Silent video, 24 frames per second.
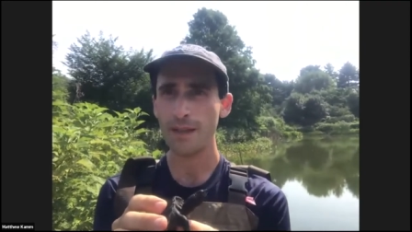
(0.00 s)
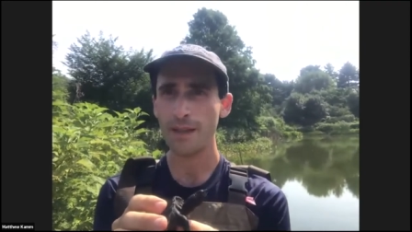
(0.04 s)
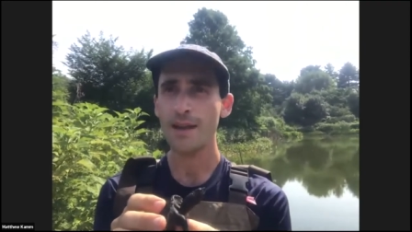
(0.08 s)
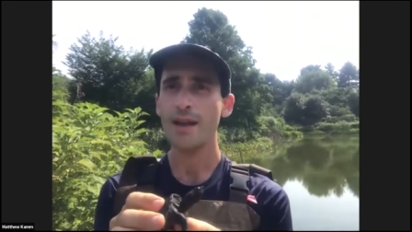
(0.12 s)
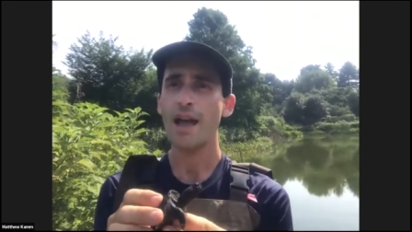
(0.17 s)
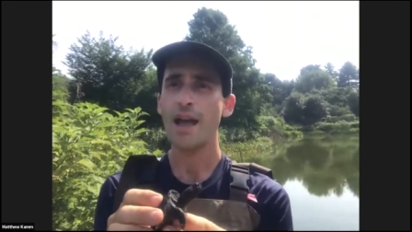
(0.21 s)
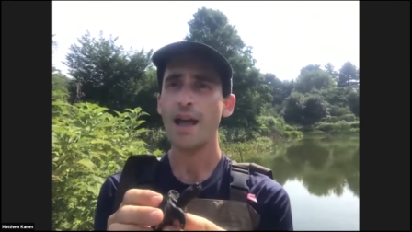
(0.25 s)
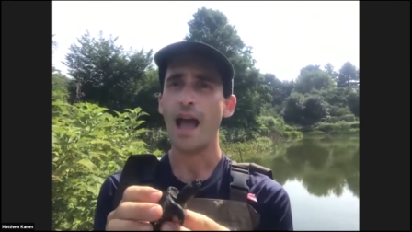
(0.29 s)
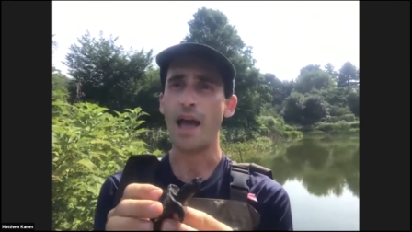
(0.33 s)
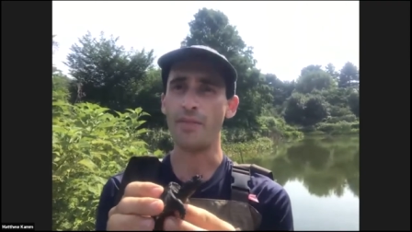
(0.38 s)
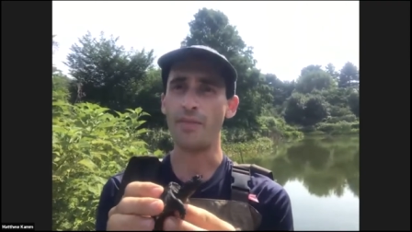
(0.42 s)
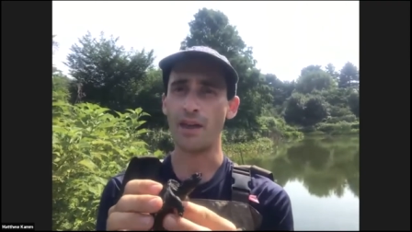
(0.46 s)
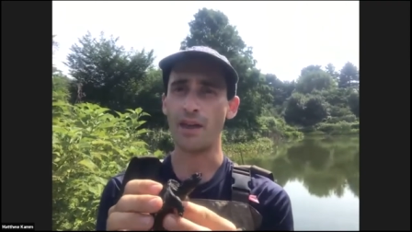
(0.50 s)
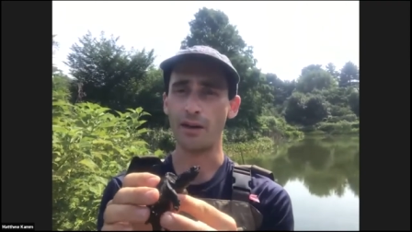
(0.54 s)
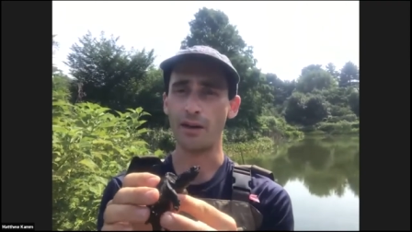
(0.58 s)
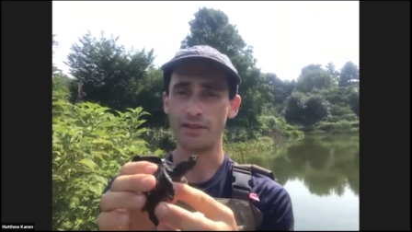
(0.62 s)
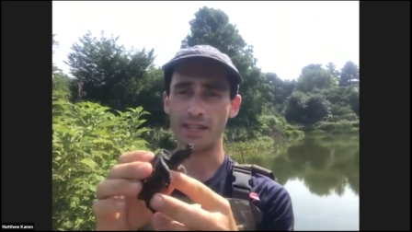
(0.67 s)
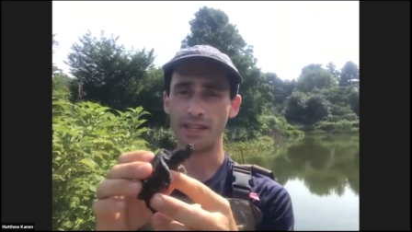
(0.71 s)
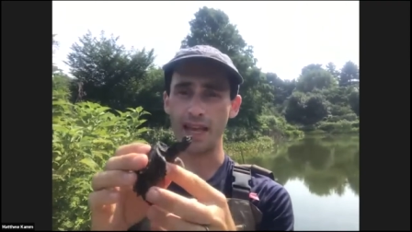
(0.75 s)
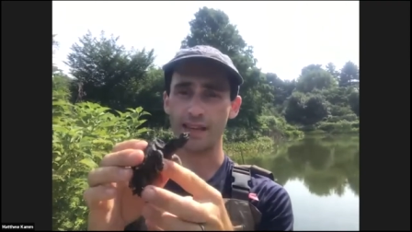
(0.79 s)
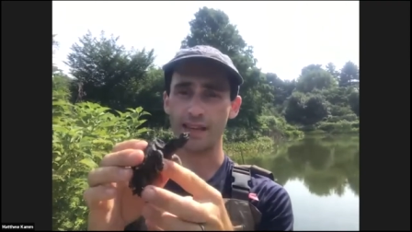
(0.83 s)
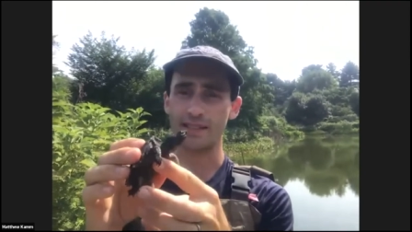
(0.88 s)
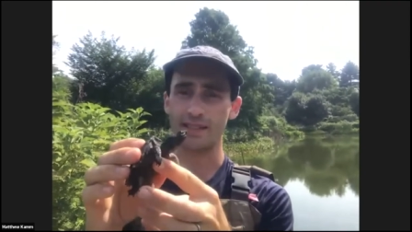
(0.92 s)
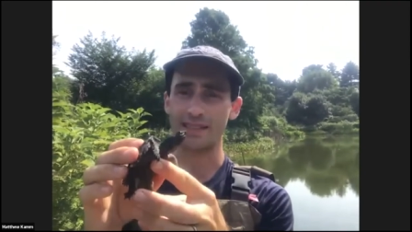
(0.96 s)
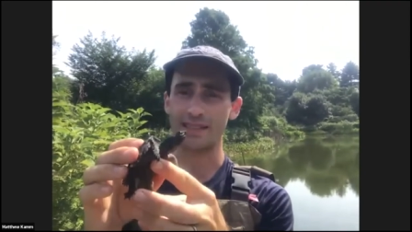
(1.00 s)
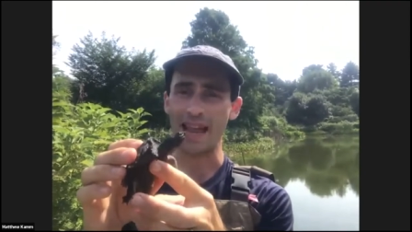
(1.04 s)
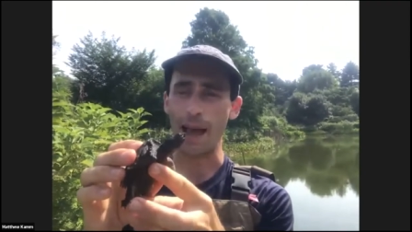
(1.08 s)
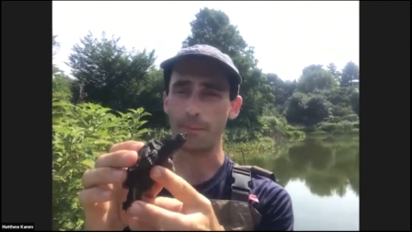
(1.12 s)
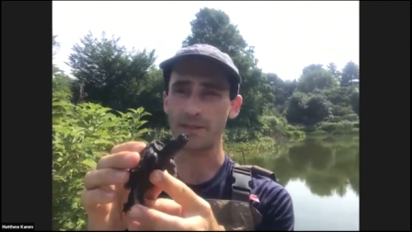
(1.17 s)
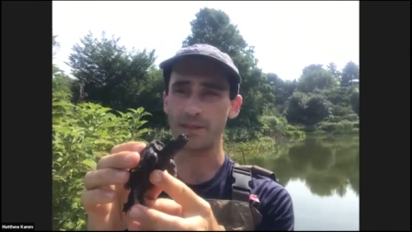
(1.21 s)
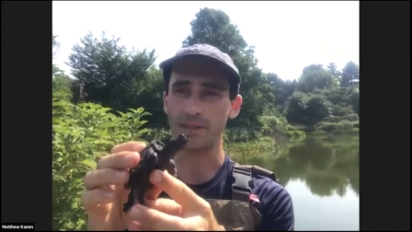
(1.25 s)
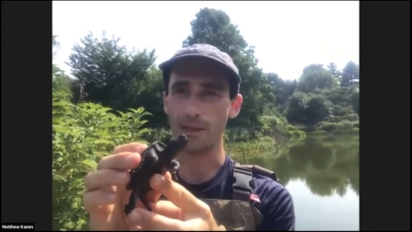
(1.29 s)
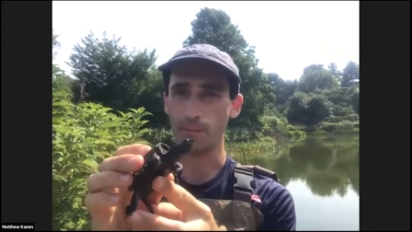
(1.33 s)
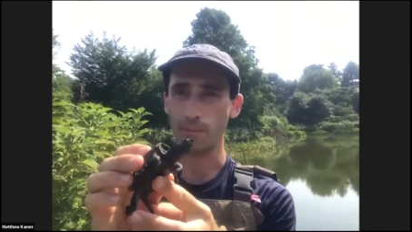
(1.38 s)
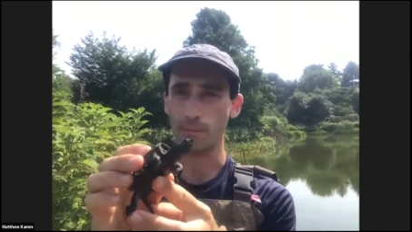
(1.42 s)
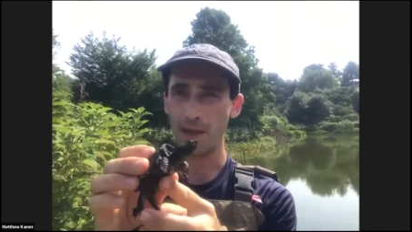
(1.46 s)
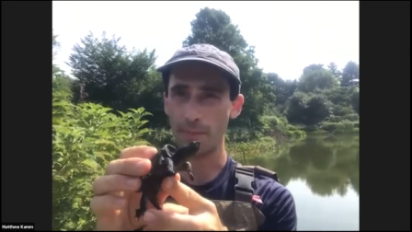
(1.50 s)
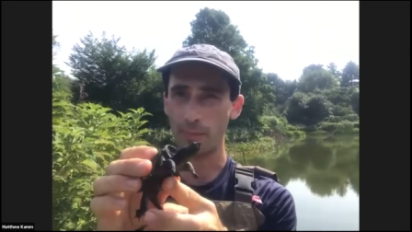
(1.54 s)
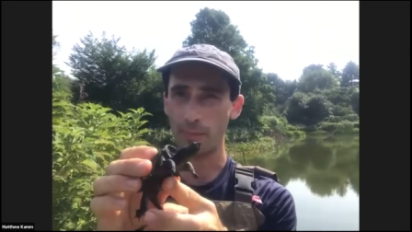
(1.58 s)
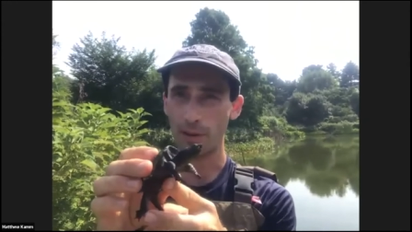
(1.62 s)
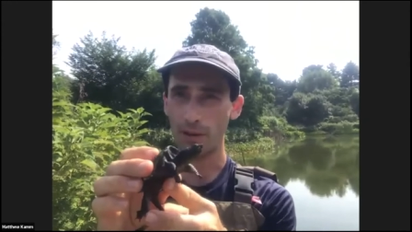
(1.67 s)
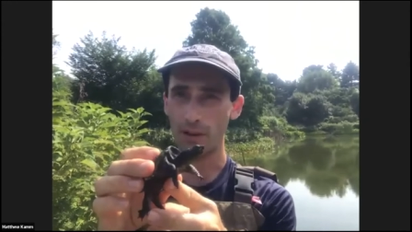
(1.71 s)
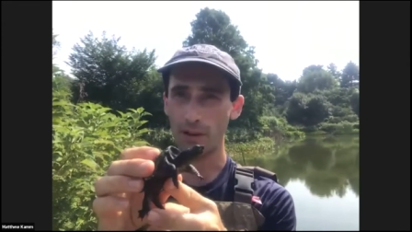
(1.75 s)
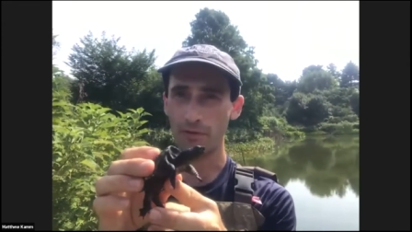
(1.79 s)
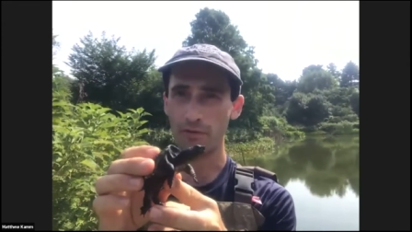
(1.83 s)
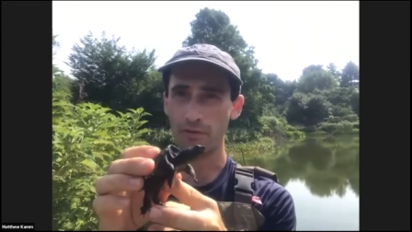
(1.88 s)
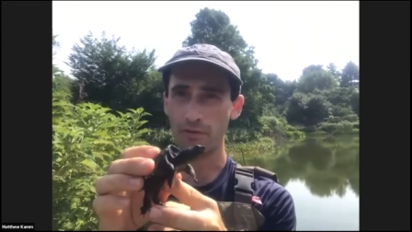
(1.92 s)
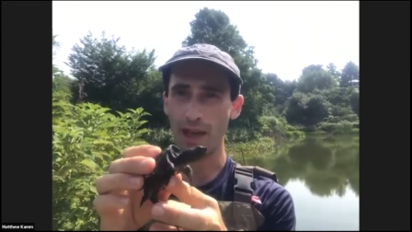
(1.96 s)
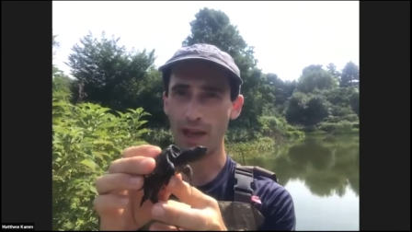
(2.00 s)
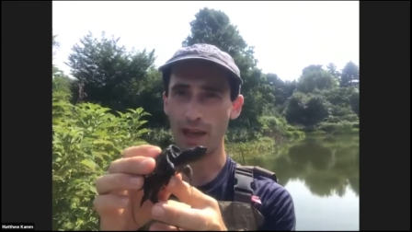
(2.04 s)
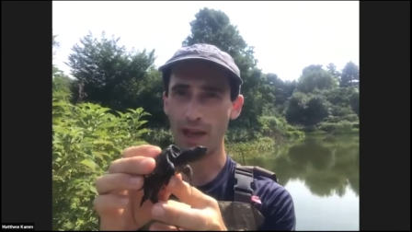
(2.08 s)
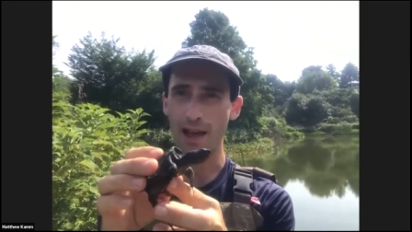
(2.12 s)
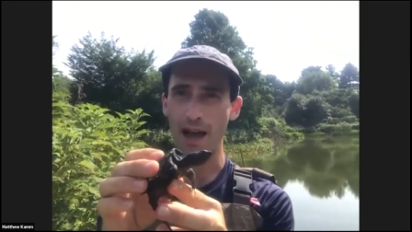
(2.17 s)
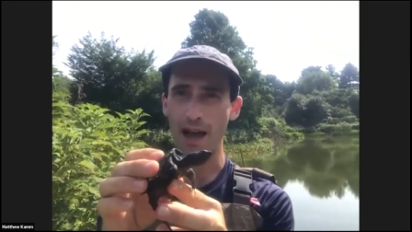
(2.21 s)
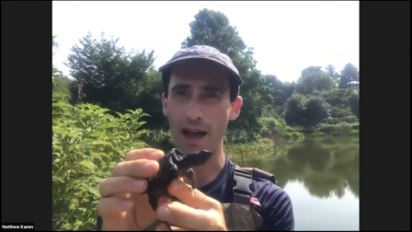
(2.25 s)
and they'll take snaps at people if, they, uh,